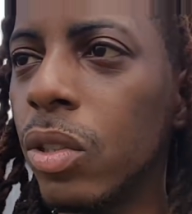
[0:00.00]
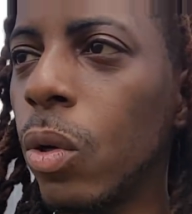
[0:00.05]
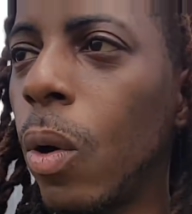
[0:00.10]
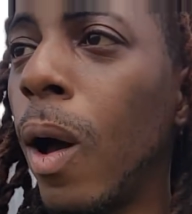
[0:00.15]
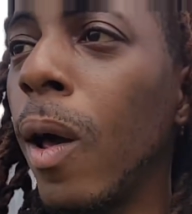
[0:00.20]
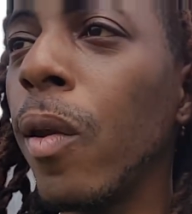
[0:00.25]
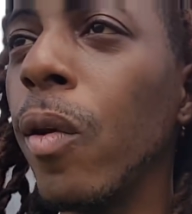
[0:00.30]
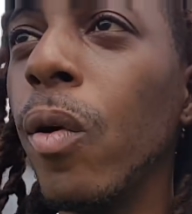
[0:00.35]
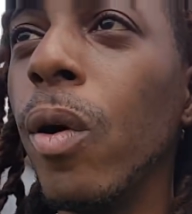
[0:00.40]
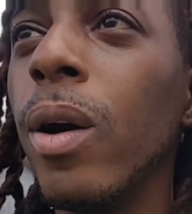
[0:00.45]
So
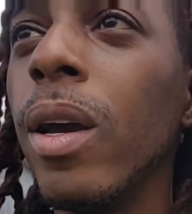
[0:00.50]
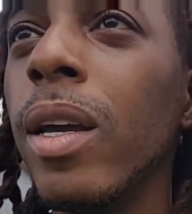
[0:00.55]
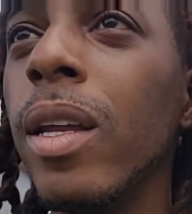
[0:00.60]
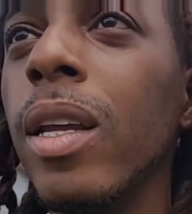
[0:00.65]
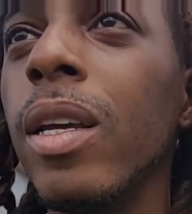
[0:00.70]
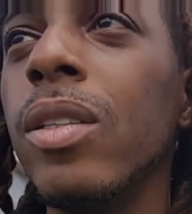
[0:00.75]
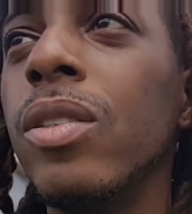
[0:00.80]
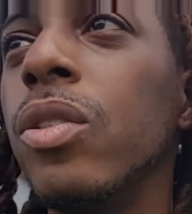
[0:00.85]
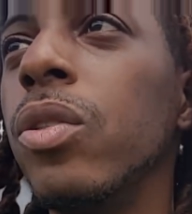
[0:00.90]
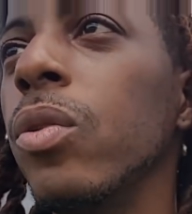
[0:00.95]
I know it
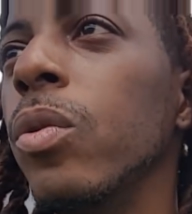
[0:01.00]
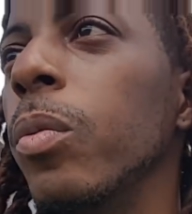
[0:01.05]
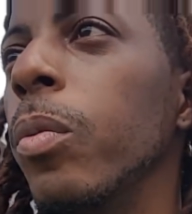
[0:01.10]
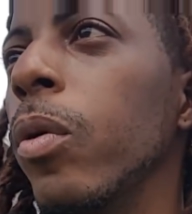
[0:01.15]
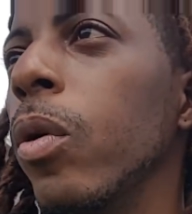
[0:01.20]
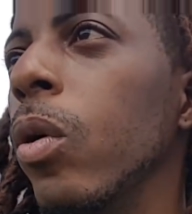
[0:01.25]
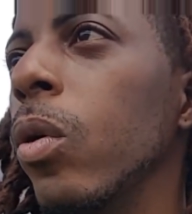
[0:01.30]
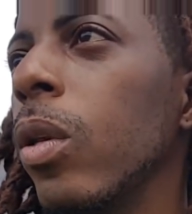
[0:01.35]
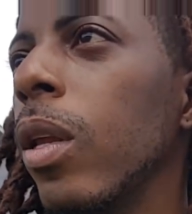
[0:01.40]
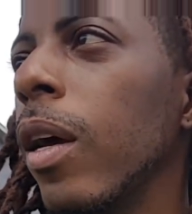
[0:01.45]
ain't you,
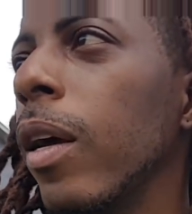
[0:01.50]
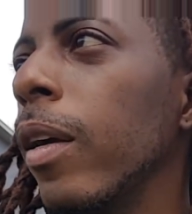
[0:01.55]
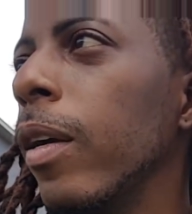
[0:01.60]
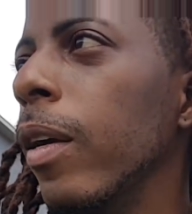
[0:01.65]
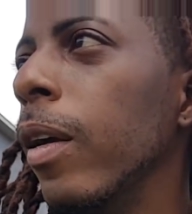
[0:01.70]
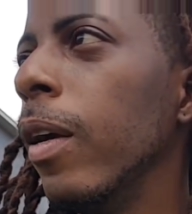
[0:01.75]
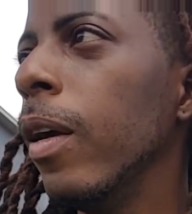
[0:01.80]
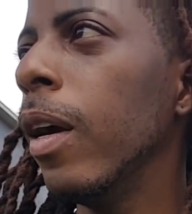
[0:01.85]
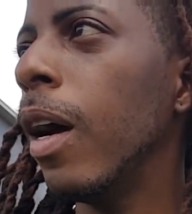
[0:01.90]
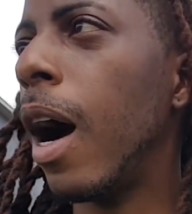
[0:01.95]
bro. Like,
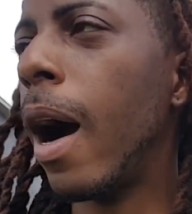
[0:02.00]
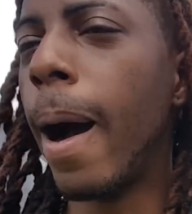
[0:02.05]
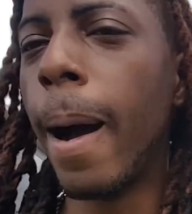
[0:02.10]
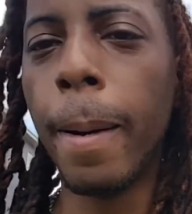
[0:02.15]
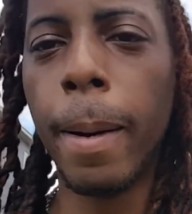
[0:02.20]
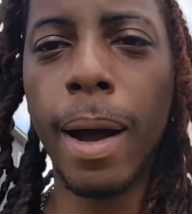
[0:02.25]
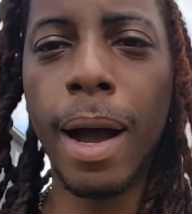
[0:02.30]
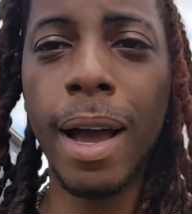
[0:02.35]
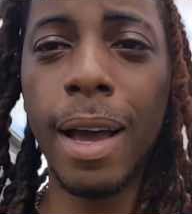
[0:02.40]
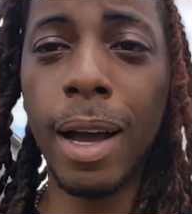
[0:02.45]

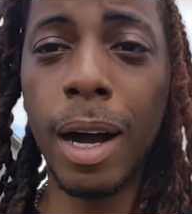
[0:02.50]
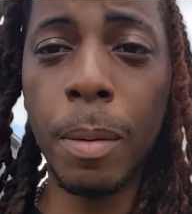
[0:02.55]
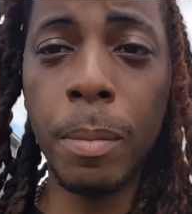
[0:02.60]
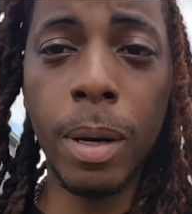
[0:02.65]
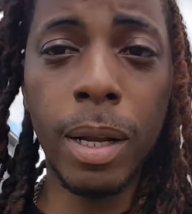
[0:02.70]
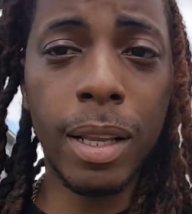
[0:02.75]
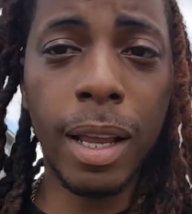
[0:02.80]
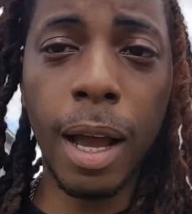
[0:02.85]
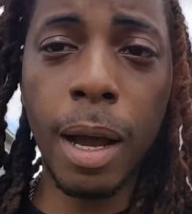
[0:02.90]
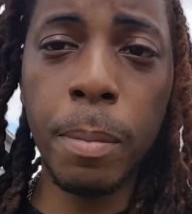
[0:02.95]
I, I
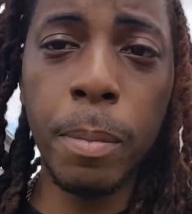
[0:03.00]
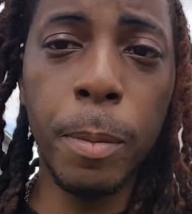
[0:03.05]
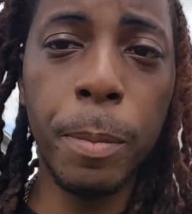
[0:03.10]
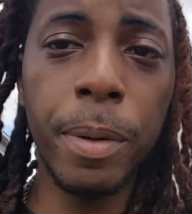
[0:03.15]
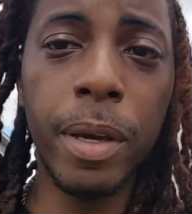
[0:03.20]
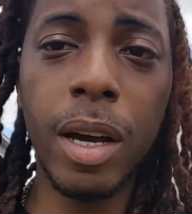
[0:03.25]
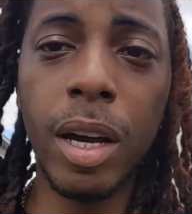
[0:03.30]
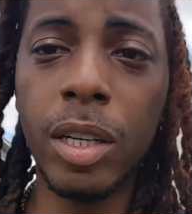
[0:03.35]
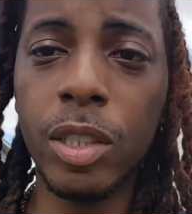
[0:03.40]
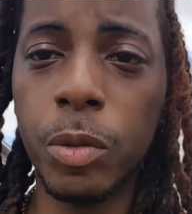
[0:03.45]
I'm I'm gonna
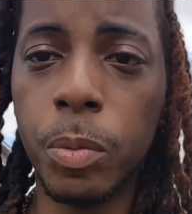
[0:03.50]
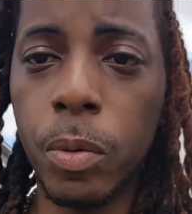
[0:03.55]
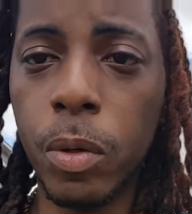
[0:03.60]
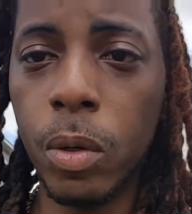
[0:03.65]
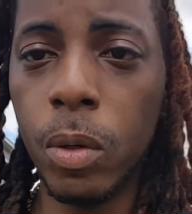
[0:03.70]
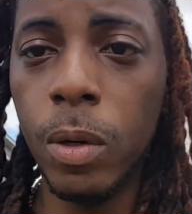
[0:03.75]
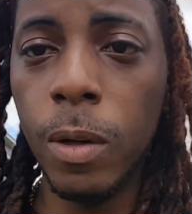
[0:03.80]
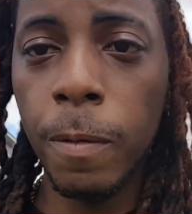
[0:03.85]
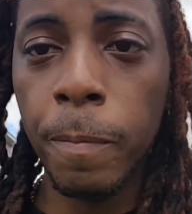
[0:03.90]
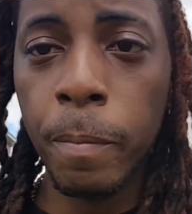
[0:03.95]
be honest,
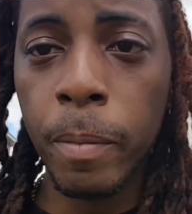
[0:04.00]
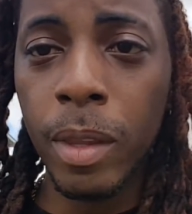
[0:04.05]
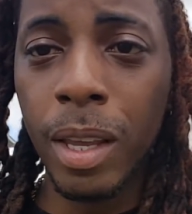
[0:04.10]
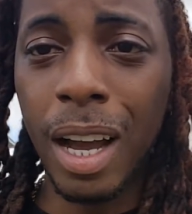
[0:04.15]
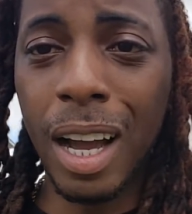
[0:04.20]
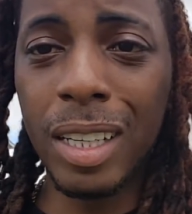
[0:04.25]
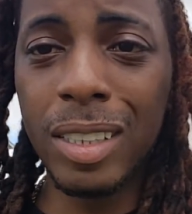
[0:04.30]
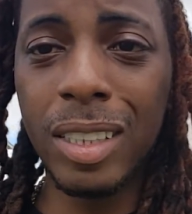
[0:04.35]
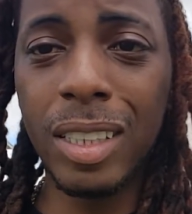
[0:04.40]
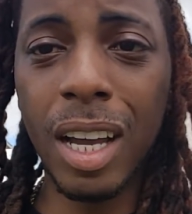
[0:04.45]
bro.
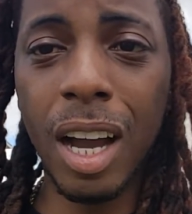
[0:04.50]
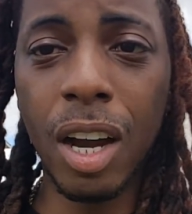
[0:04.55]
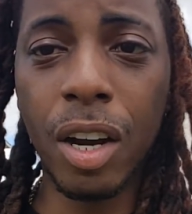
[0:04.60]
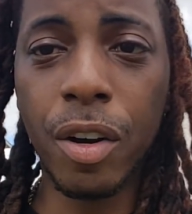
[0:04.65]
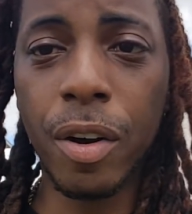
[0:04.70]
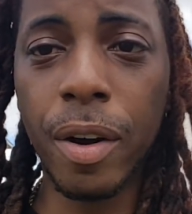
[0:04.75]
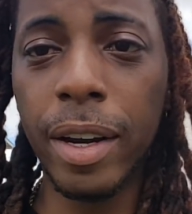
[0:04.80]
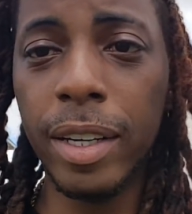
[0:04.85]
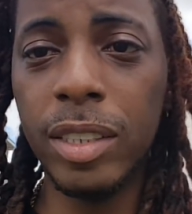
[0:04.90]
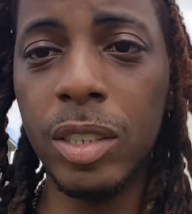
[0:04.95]
I see how
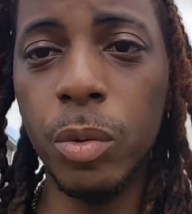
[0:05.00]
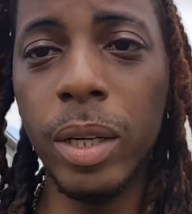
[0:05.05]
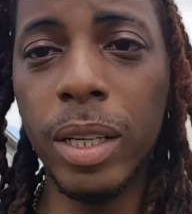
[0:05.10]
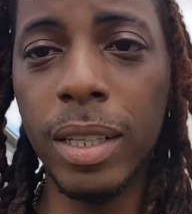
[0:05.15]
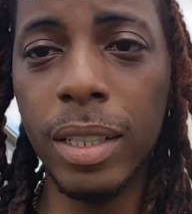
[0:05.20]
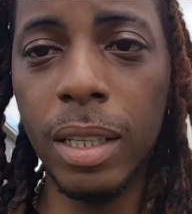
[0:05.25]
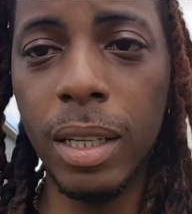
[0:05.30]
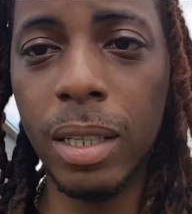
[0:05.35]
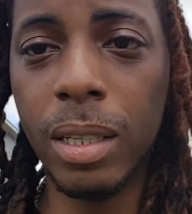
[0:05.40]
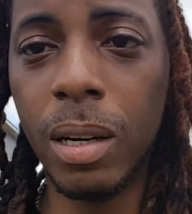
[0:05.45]
crazy we
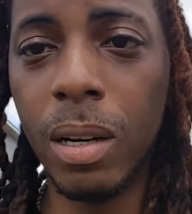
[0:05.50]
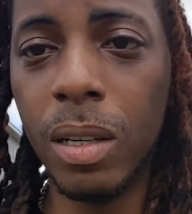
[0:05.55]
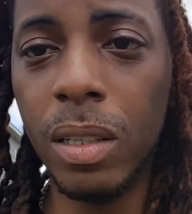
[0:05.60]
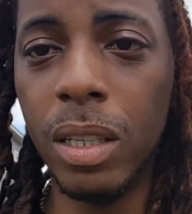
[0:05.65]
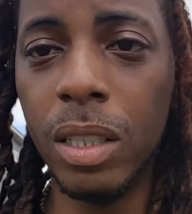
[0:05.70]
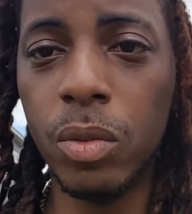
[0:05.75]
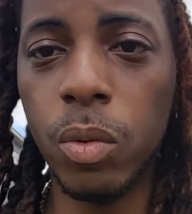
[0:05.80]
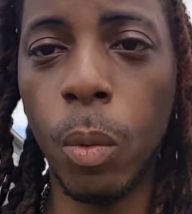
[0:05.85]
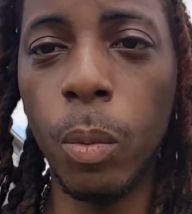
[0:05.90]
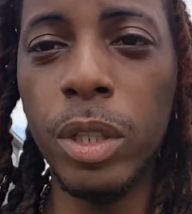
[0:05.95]
can look
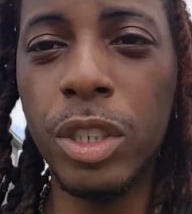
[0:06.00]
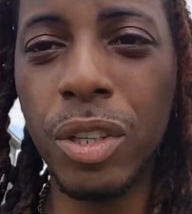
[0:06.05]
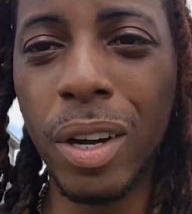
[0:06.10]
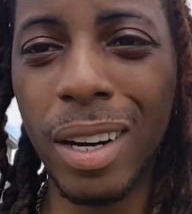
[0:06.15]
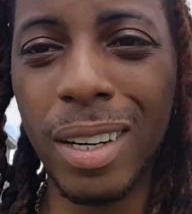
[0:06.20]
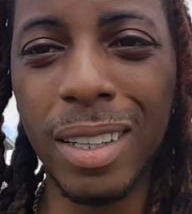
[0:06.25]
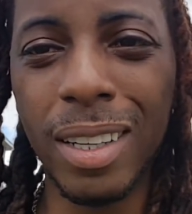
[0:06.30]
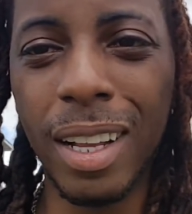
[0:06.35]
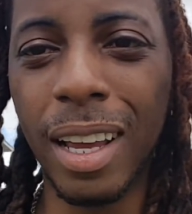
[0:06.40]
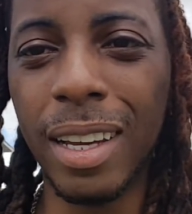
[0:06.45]
on this when we
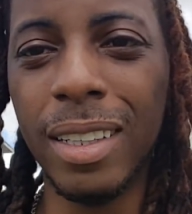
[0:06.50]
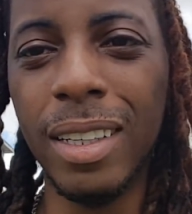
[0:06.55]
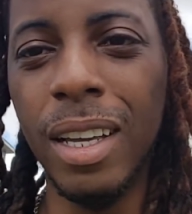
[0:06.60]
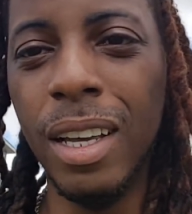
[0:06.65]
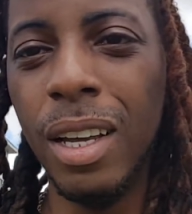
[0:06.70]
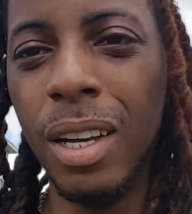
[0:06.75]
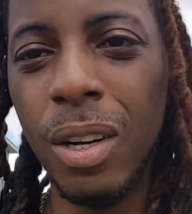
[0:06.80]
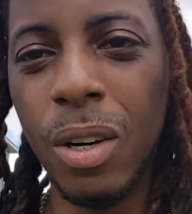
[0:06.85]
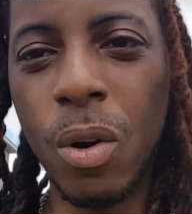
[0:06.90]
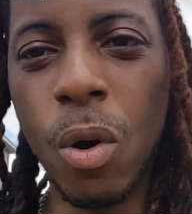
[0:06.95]
trying to like
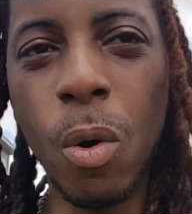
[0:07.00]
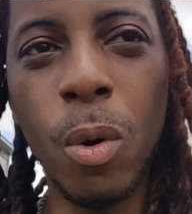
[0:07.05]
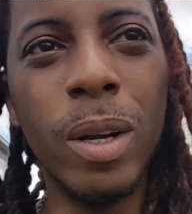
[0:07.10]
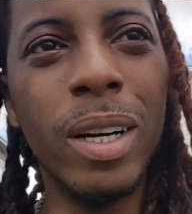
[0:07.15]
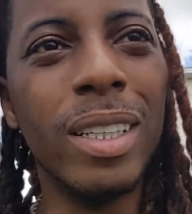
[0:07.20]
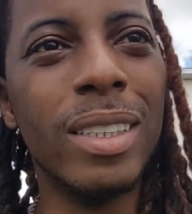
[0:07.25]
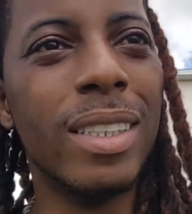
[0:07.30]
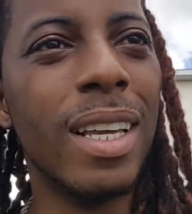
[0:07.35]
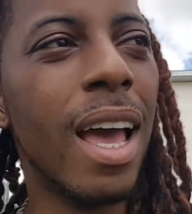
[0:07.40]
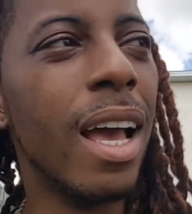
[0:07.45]
go
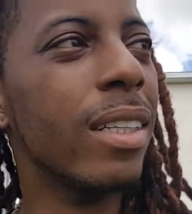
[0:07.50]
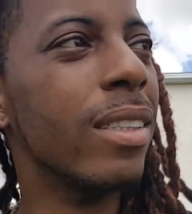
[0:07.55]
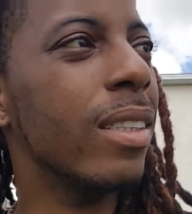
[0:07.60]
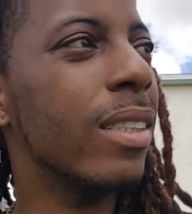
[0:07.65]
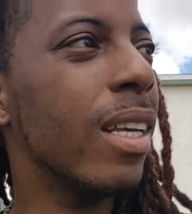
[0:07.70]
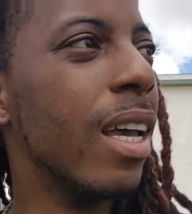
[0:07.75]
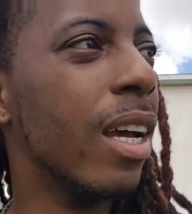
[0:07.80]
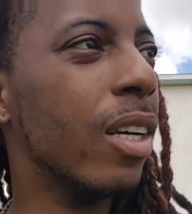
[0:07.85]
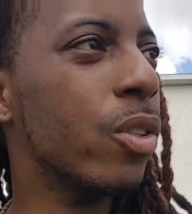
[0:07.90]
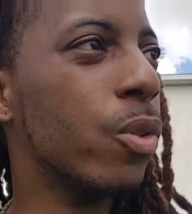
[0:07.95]
and attack,
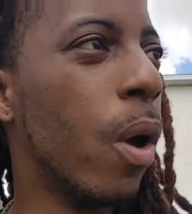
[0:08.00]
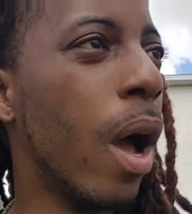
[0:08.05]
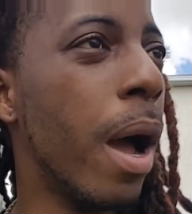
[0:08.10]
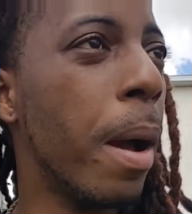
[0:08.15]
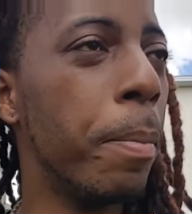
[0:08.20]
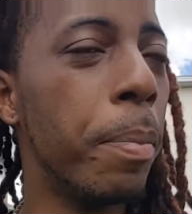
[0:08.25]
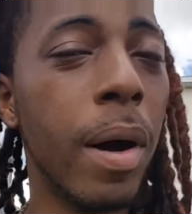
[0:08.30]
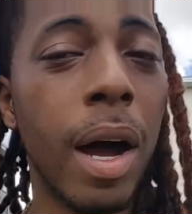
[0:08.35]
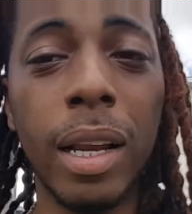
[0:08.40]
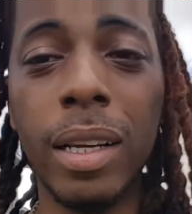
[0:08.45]
attack. So
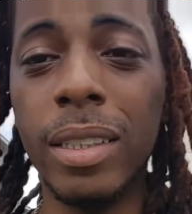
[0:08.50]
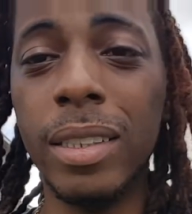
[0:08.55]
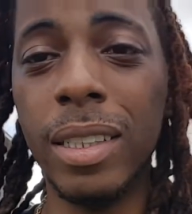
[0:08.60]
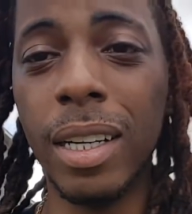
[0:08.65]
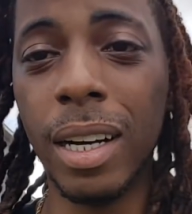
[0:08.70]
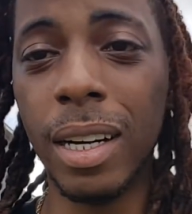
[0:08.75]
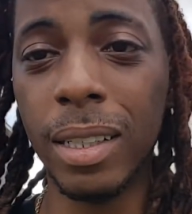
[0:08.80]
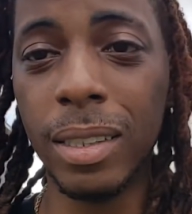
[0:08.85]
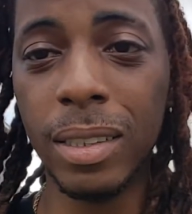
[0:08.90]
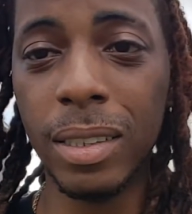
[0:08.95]
I
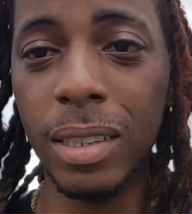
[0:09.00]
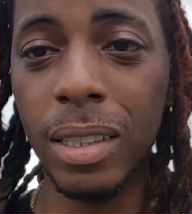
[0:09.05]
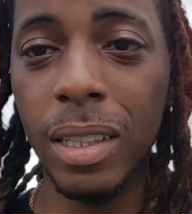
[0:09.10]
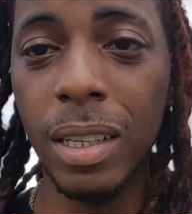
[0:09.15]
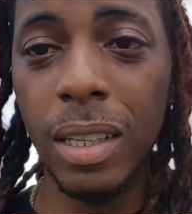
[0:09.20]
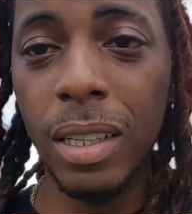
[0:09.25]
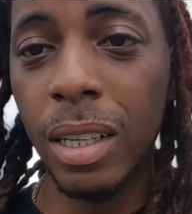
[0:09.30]
apologize.